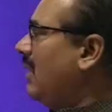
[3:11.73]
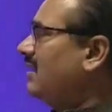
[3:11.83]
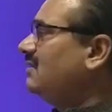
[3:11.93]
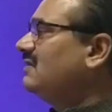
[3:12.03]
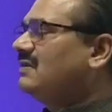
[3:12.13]

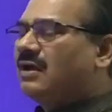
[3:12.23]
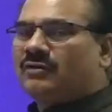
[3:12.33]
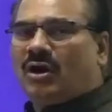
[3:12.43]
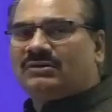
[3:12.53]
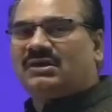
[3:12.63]
Matrices are
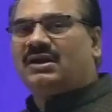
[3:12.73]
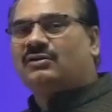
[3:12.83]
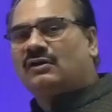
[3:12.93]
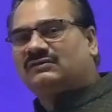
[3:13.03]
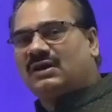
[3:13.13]
called 3
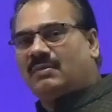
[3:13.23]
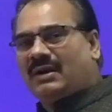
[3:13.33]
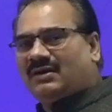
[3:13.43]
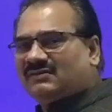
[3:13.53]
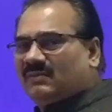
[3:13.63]
cross 3
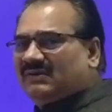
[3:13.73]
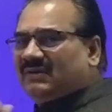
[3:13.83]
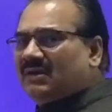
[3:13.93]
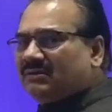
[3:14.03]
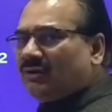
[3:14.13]
matrix, means
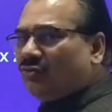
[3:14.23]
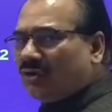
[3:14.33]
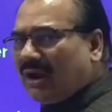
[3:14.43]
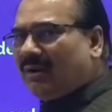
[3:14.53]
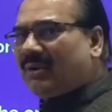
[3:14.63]
the
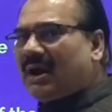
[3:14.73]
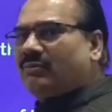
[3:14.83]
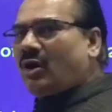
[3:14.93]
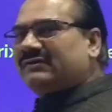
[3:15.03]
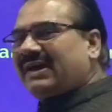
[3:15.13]
total number
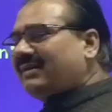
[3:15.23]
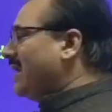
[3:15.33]
of dots are